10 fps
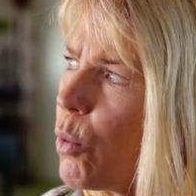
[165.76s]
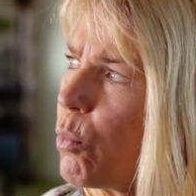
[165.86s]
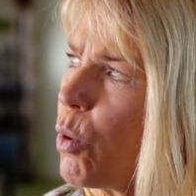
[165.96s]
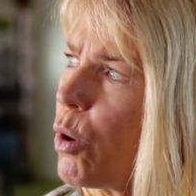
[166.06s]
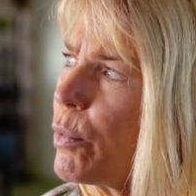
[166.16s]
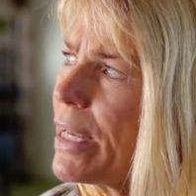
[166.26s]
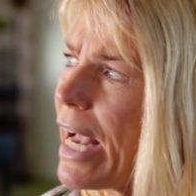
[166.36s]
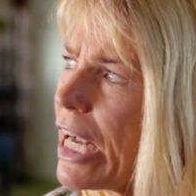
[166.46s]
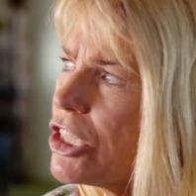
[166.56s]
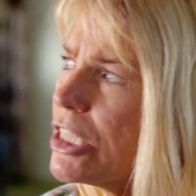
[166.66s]
what we
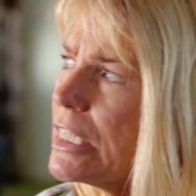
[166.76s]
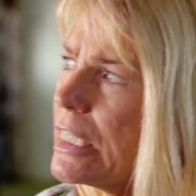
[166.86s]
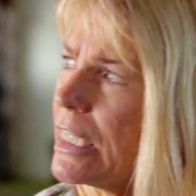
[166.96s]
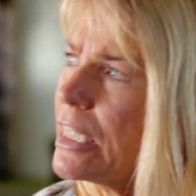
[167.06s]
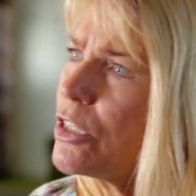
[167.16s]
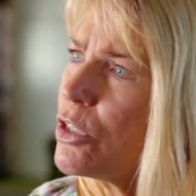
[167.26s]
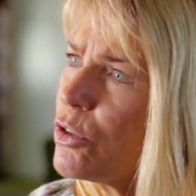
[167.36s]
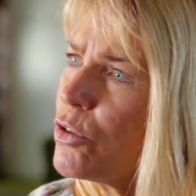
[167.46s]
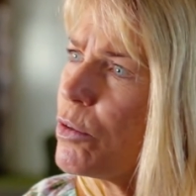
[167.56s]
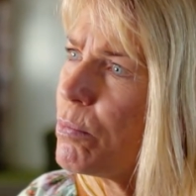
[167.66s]
actually need to
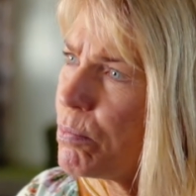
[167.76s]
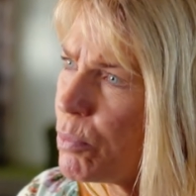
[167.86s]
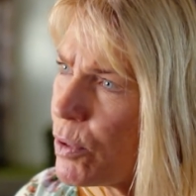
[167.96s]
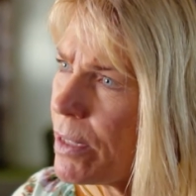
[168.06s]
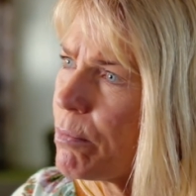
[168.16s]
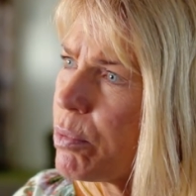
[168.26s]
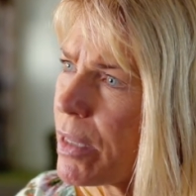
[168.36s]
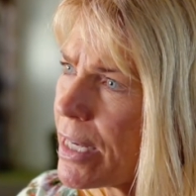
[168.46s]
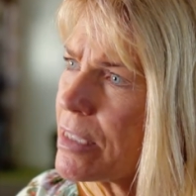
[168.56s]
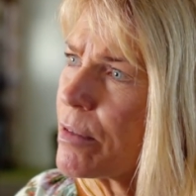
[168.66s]
do to put in
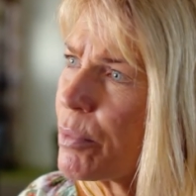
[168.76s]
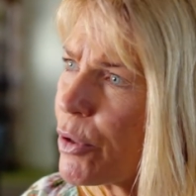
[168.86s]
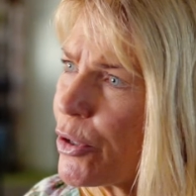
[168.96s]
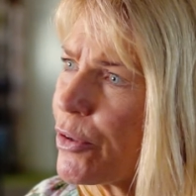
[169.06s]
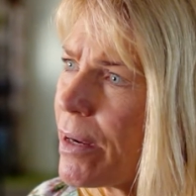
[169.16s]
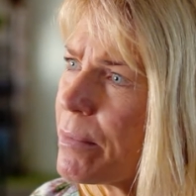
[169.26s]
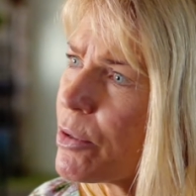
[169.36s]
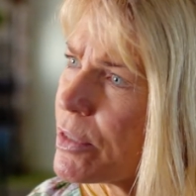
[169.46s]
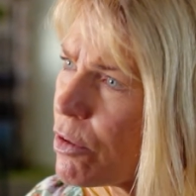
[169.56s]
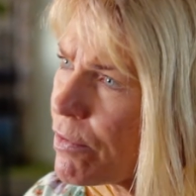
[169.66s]
place a program.
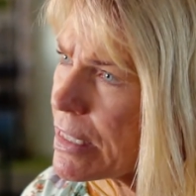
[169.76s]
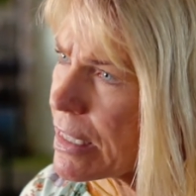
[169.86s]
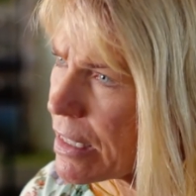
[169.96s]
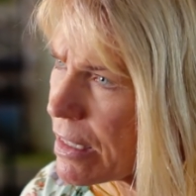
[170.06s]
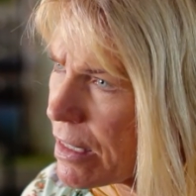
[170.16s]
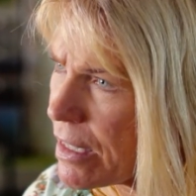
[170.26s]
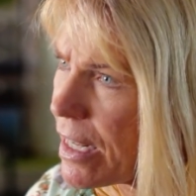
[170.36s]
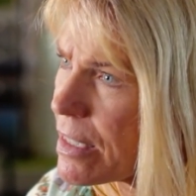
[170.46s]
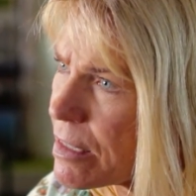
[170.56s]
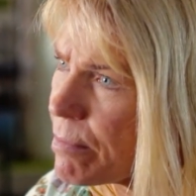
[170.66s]
So it's obviously the
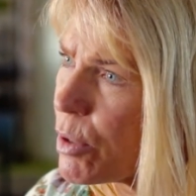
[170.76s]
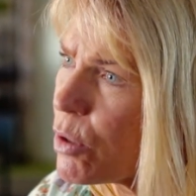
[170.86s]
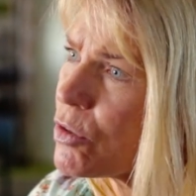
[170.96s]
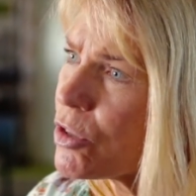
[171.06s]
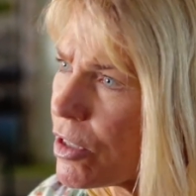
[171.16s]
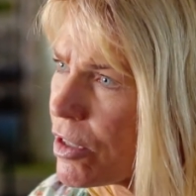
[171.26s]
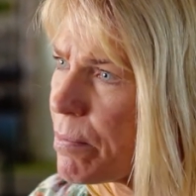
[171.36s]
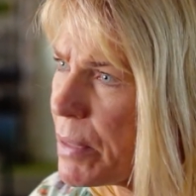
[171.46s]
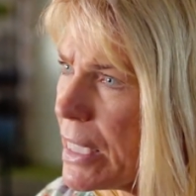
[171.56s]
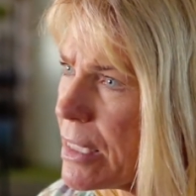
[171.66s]
nuts and bolts,
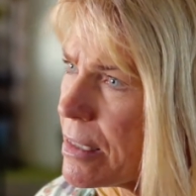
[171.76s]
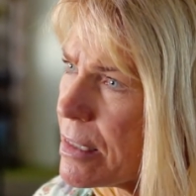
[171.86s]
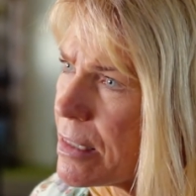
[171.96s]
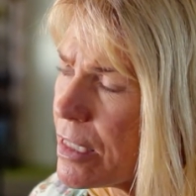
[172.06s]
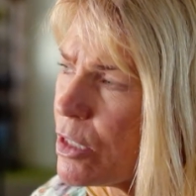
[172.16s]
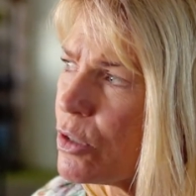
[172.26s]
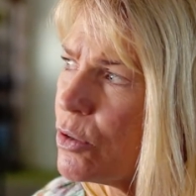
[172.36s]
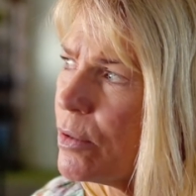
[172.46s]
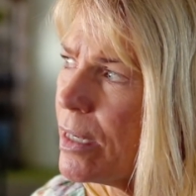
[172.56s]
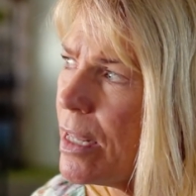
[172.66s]
the pieces that you do it,